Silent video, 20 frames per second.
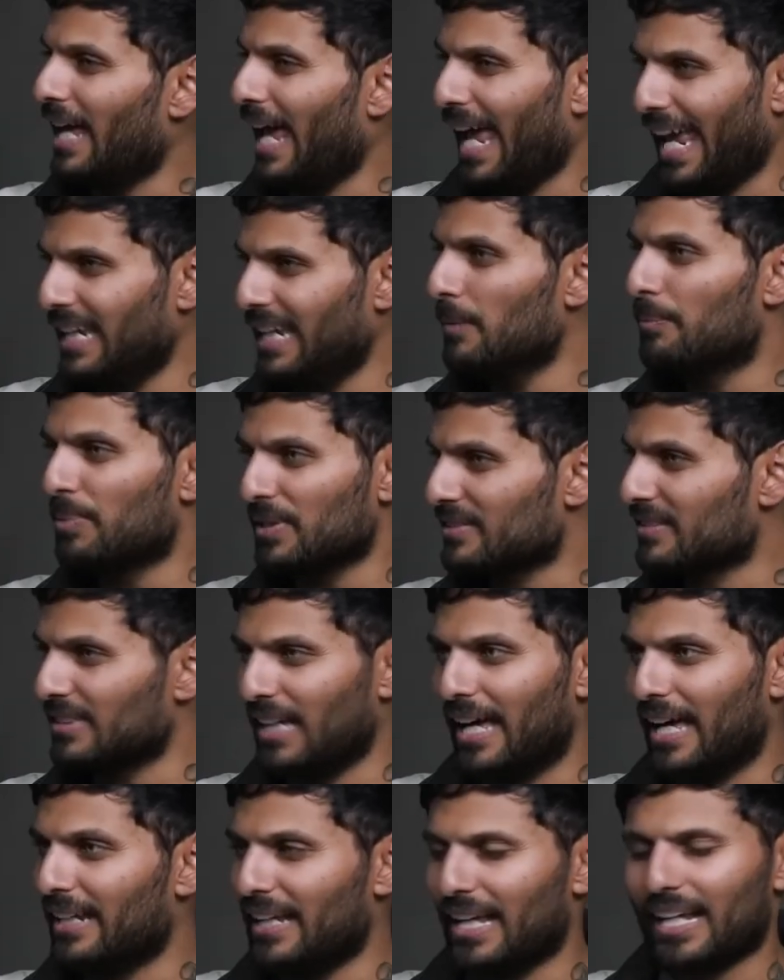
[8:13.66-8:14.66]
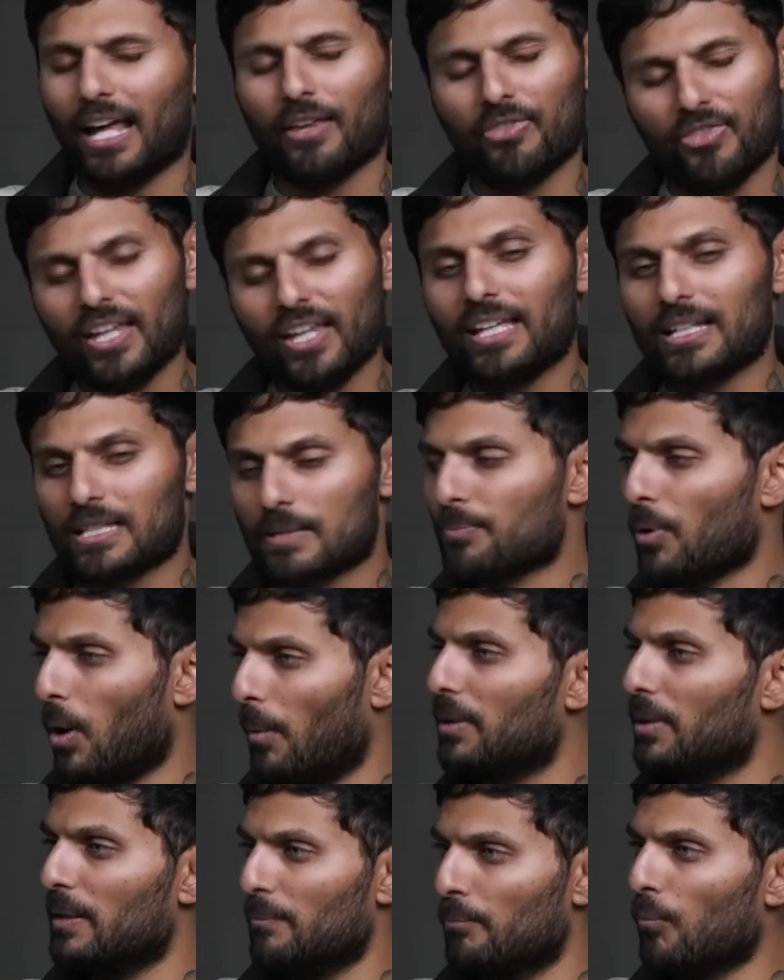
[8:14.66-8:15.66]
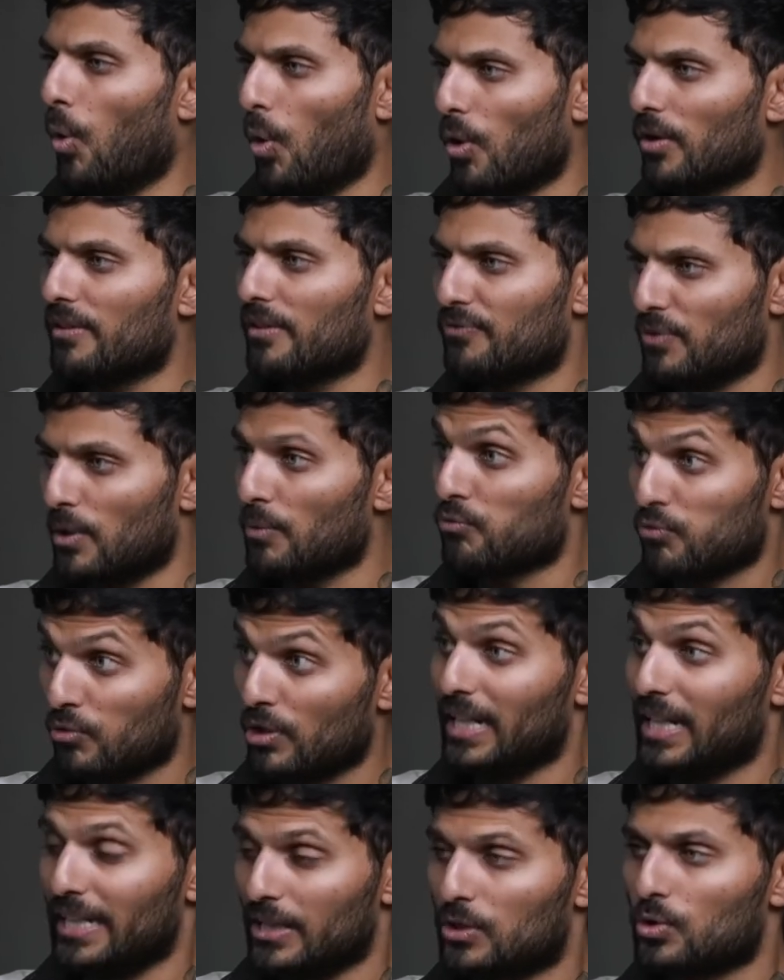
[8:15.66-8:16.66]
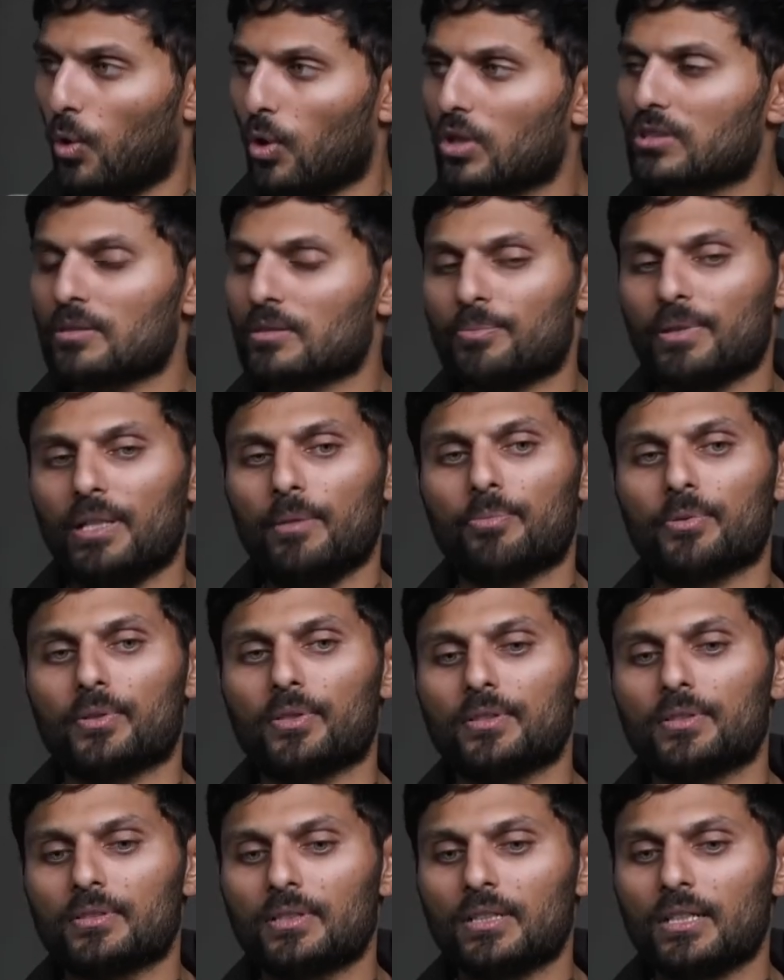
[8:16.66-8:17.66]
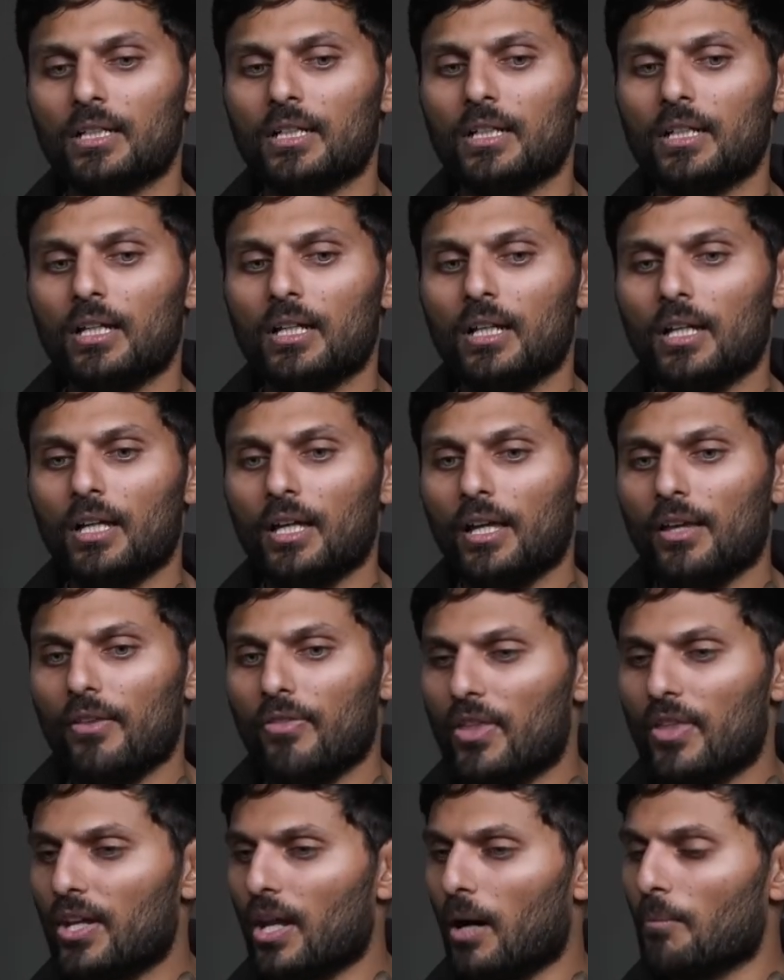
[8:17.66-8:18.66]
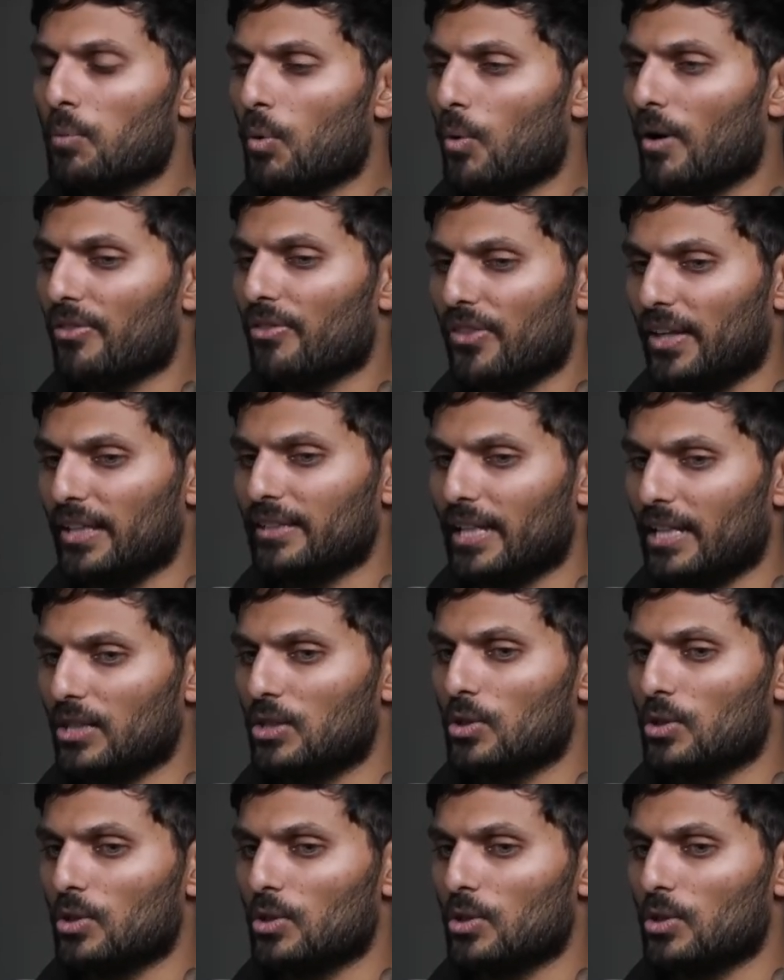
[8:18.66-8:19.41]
to 80%, and I think it's probably more if we really talk to people, the number one thing they